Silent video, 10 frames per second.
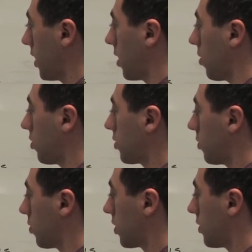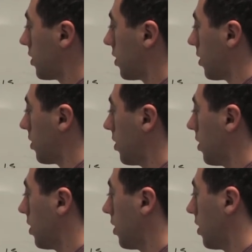And now also we'll consider
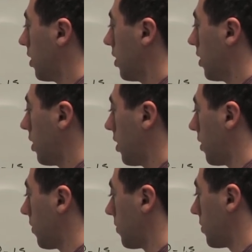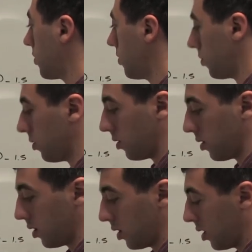f of 2,
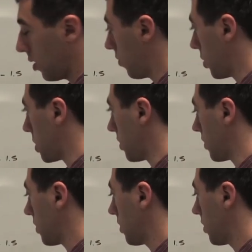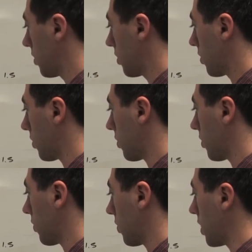which is
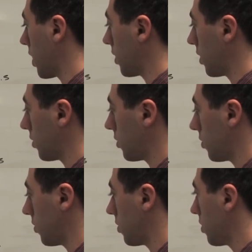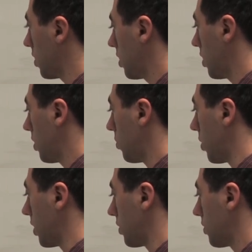3 ln 2
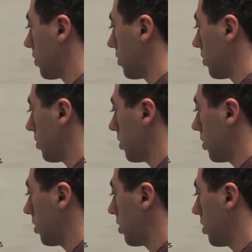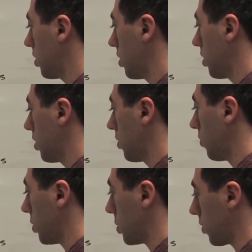minus 2,
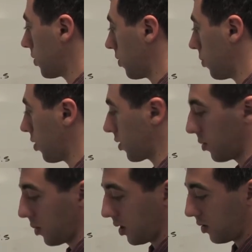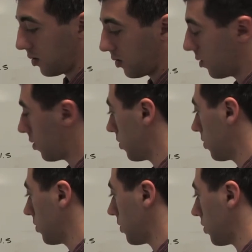which also approximates to
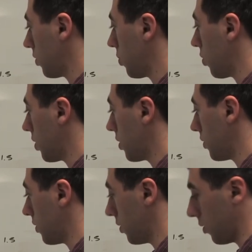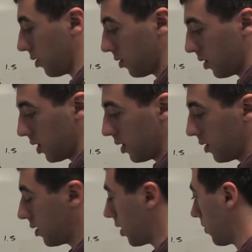
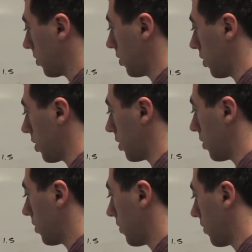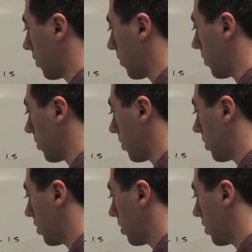0.07944.